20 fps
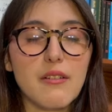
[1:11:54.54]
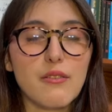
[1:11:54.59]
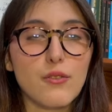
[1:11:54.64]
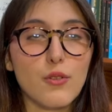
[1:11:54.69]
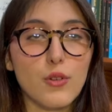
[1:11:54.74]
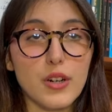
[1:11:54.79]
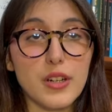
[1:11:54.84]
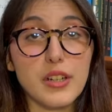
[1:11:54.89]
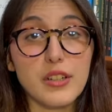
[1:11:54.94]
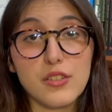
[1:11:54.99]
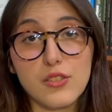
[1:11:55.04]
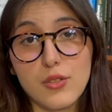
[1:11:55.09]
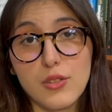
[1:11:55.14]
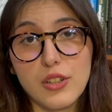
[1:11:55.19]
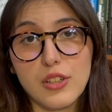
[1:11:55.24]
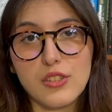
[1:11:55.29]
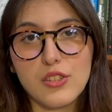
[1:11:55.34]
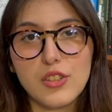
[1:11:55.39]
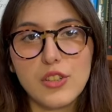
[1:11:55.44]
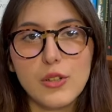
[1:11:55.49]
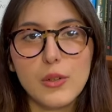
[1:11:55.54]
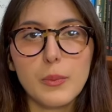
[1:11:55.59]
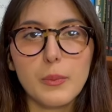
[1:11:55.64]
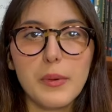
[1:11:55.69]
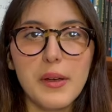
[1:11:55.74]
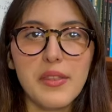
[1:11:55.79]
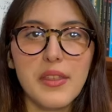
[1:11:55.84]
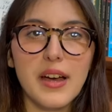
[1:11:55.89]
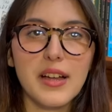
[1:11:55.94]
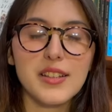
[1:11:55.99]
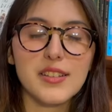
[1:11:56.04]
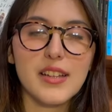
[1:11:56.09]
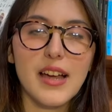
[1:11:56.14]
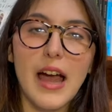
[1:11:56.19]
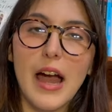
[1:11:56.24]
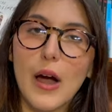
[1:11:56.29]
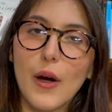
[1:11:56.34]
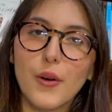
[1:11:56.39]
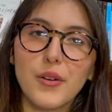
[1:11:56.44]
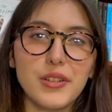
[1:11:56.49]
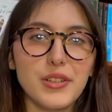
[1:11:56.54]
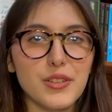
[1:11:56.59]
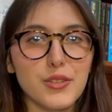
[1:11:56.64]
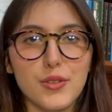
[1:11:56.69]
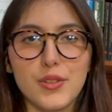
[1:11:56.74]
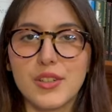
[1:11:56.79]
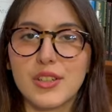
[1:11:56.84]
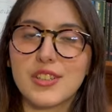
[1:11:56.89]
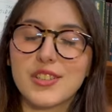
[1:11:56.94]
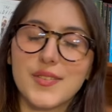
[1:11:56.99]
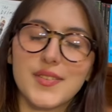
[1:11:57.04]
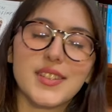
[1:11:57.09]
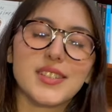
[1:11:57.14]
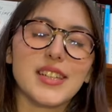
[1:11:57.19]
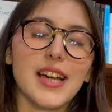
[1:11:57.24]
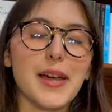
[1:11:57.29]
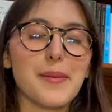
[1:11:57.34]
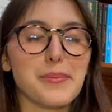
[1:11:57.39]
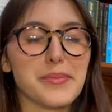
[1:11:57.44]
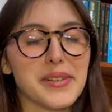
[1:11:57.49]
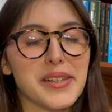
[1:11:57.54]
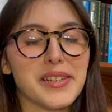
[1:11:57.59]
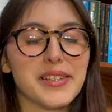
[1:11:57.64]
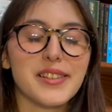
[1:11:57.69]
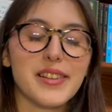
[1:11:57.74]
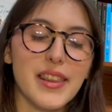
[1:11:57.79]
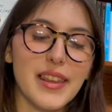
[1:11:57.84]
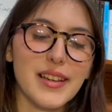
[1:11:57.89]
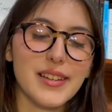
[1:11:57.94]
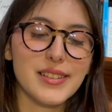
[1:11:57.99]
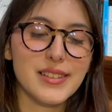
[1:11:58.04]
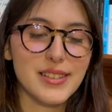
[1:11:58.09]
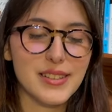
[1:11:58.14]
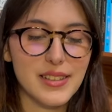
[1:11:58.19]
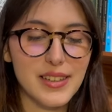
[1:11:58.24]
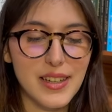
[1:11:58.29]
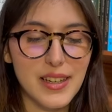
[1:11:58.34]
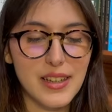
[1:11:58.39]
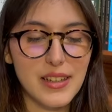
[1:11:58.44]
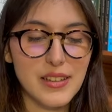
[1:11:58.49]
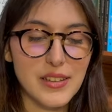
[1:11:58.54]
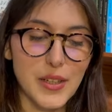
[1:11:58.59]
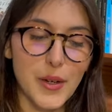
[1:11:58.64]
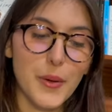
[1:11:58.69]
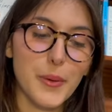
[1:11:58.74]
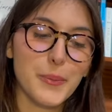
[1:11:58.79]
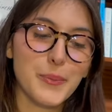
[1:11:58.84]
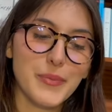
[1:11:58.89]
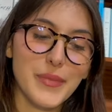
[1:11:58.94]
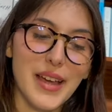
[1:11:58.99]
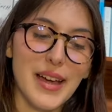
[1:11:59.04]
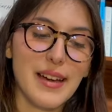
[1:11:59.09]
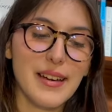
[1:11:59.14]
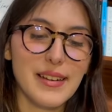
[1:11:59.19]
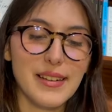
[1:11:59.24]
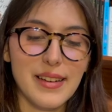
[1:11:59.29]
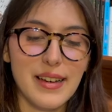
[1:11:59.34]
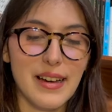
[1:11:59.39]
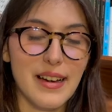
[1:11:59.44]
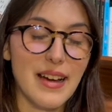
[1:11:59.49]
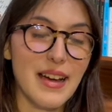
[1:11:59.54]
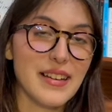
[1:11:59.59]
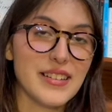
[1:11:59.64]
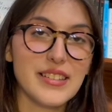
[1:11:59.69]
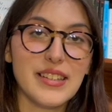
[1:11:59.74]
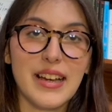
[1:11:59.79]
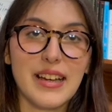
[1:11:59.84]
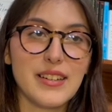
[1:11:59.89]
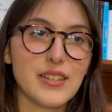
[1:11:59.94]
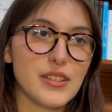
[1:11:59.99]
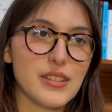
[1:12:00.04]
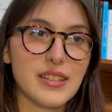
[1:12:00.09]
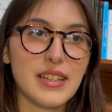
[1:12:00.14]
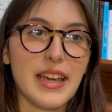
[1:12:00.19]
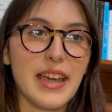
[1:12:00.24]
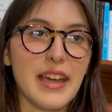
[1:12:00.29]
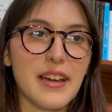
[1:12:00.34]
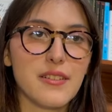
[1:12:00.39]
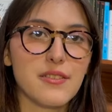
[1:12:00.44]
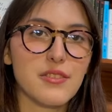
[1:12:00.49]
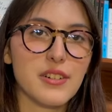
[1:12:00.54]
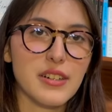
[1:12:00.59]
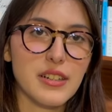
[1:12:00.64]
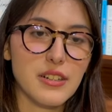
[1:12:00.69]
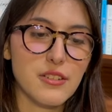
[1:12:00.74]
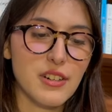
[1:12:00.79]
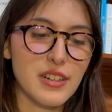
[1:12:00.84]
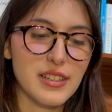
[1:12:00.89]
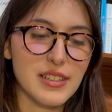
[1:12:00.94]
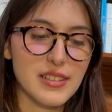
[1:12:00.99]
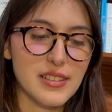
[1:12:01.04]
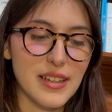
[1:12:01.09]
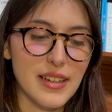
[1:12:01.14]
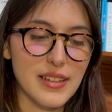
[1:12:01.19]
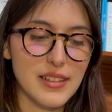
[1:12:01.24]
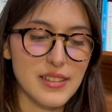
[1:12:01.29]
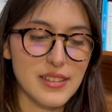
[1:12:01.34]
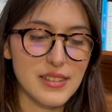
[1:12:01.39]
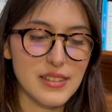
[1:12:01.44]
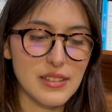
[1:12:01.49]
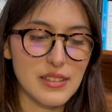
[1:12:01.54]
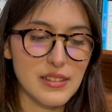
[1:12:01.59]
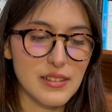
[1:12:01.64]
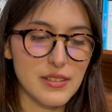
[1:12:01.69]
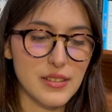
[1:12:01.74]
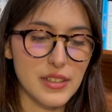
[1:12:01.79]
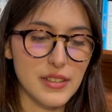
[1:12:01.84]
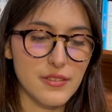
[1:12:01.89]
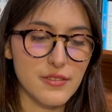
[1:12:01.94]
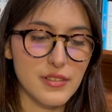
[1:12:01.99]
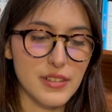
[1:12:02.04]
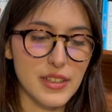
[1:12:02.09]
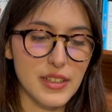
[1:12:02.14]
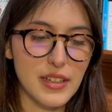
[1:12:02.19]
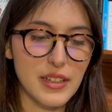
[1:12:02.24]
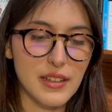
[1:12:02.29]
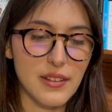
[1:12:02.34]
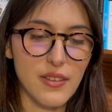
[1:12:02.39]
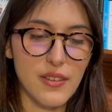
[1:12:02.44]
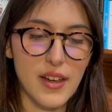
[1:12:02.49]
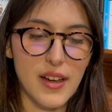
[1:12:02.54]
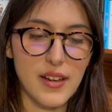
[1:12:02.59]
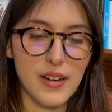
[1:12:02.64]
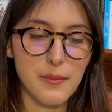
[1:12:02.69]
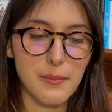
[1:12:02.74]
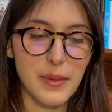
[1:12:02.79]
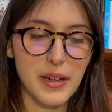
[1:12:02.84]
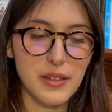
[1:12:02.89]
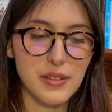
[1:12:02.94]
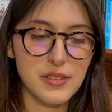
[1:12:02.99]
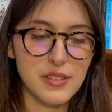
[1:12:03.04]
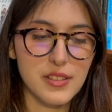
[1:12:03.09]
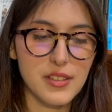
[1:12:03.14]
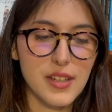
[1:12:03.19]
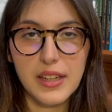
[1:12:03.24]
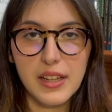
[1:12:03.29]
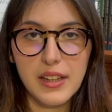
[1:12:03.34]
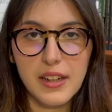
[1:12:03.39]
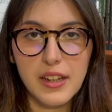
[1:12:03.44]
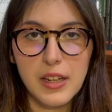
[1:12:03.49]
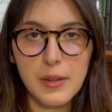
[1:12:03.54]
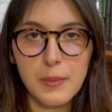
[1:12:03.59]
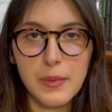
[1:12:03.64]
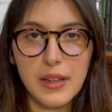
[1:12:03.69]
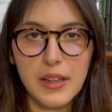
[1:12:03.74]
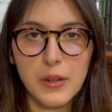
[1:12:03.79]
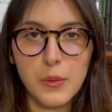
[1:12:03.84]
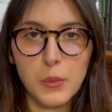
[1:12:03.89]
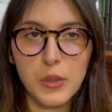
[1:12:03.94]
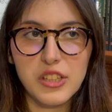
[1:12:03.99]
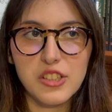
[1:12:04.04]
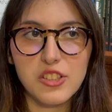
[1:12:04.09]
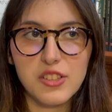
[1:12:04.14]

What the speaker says: for an historian to do, but that's how historians of the time did things. So I can't criticize Livy in that amount. Idiom in which